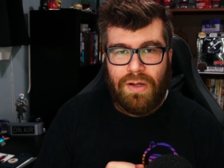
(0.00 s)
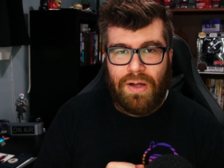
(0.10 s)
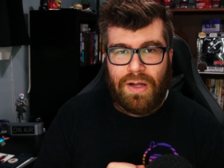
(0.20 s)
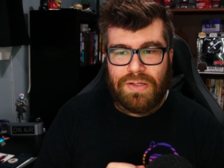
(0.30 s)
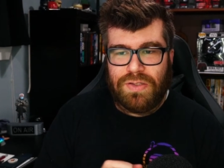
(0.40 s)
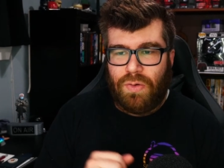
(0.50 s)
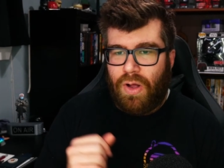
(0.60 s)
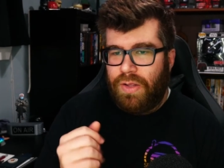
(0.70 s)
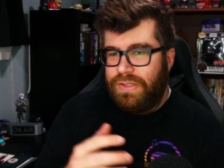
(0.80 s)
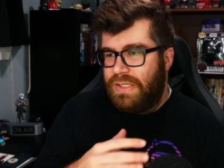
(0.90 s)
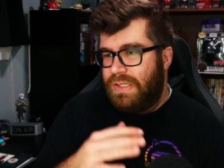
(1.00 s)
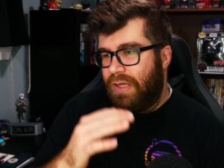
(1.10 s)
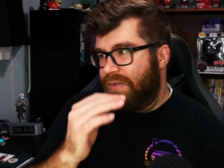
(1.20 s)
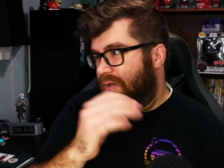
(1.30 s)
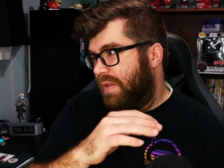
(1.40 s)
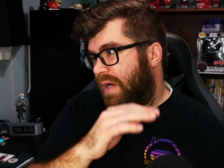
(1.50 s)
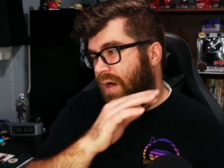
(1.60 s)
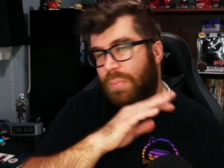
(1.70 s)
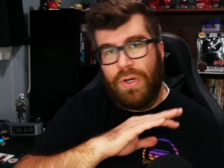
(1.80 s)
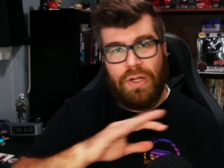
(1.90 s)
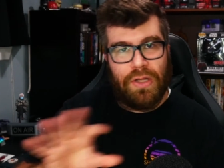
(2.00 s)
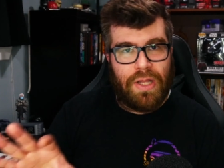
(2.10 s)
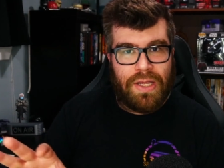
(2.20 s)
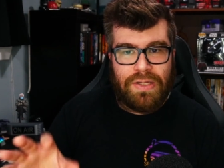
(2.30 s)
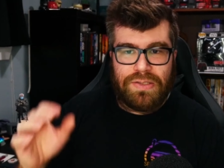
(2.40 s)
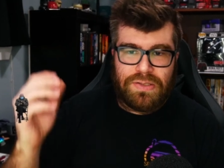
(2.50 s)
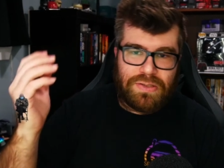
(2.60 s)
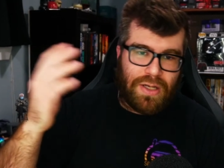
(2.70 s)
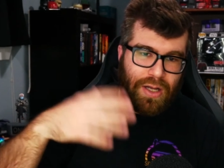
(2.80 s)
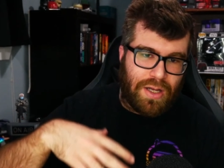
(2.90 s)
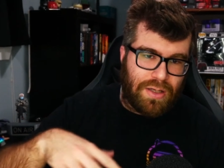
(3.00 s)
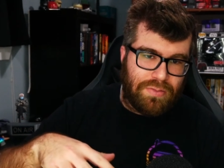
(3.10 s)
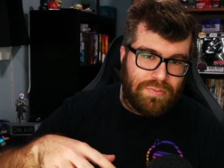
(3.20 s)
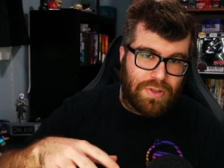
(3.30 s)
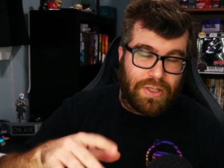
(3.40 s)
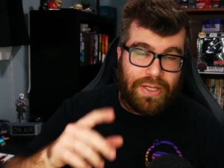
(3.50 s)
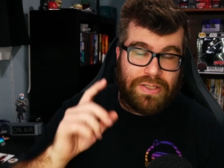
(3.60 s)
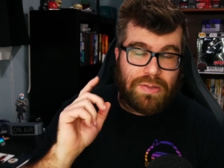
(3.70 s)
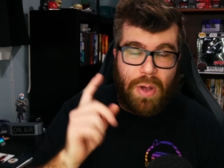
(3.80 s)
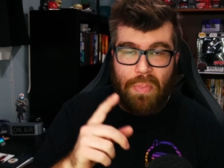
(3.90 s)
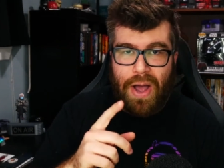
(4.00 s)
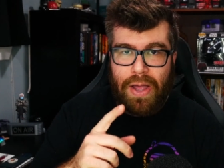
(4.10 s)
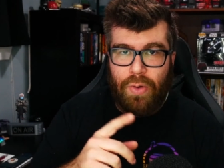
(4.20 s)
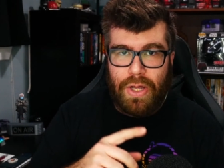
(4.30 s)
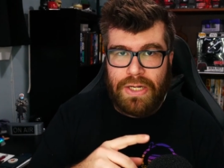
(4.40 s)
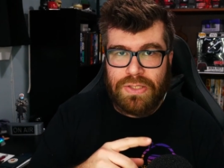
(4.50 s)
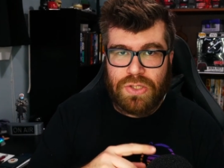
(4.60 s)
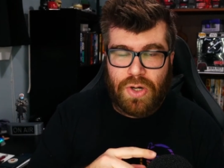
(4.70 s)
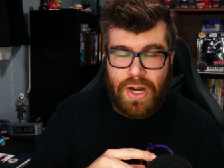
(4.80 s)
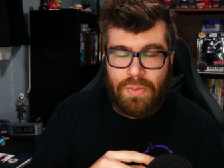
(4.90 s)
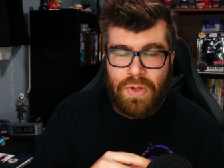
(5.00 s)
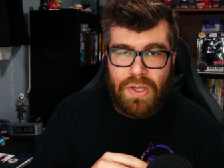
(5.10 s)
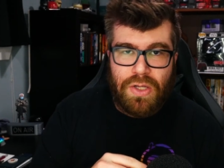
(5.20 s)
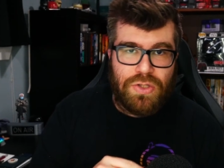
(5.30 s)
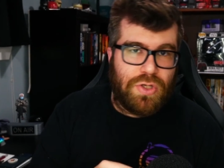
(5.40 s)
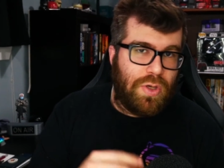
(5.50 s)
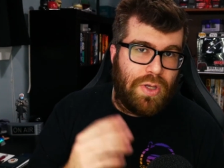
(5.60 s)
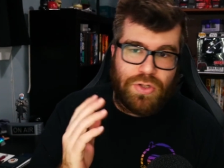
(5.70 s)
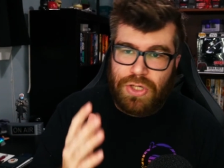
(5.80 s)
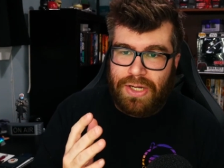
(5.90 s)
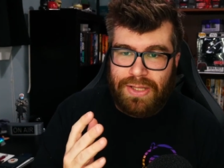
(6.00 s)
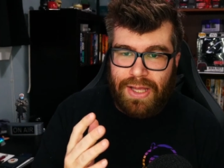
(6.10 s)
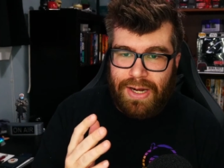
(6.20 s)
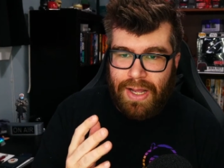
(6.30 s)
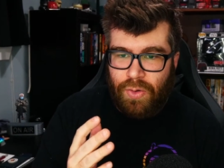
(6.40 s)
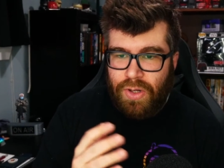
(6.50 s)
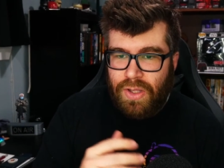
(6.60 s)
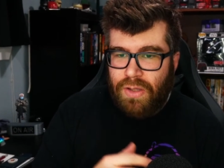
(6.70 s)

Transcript: Uh, so all the details are in there. I'll put it in the links. Uh, the link is in my bio on Instagram, so you can check that out.